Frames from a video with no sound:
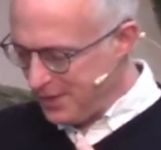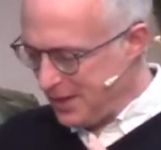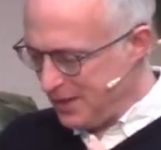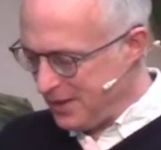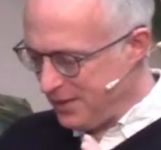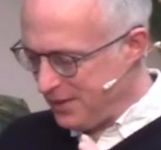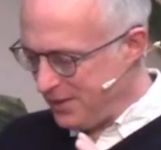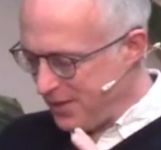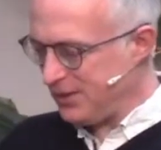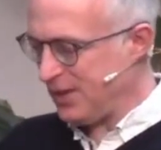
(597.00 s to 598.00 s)
is the
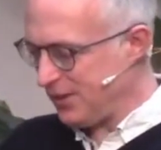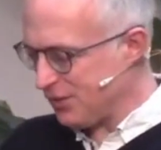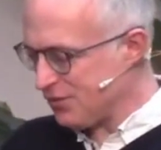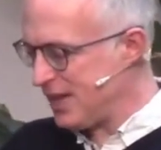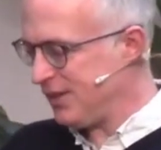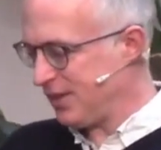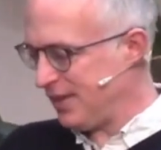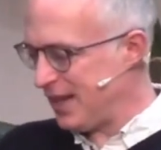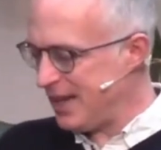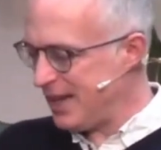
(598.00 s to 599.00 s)
reason, then let
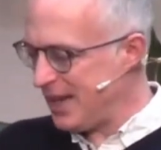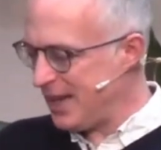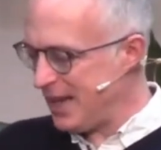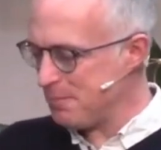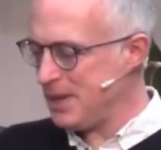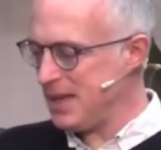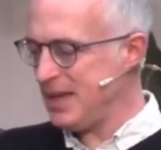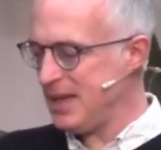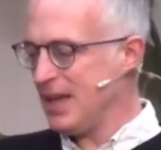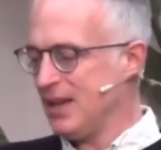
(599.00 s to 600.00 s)
me
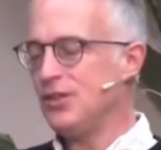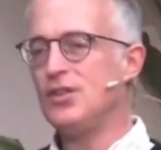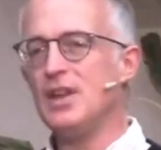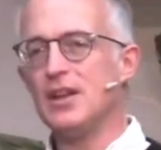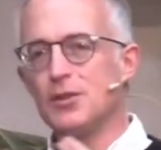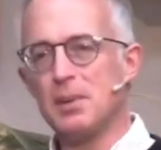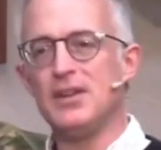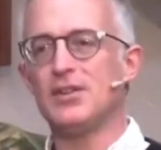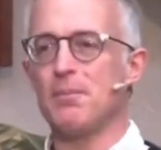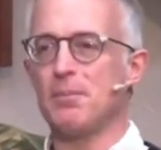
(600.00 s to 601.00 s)
explain something of
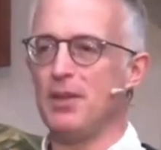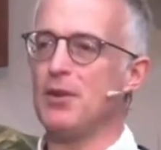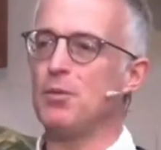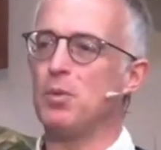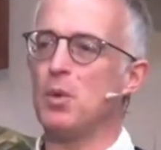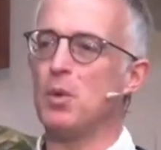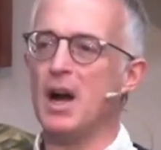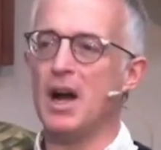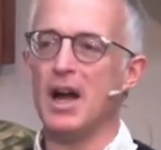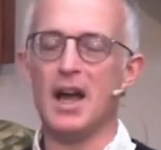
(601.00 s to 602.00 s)
why I have a
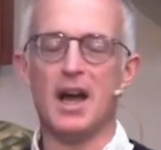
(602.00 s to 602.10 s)
conviction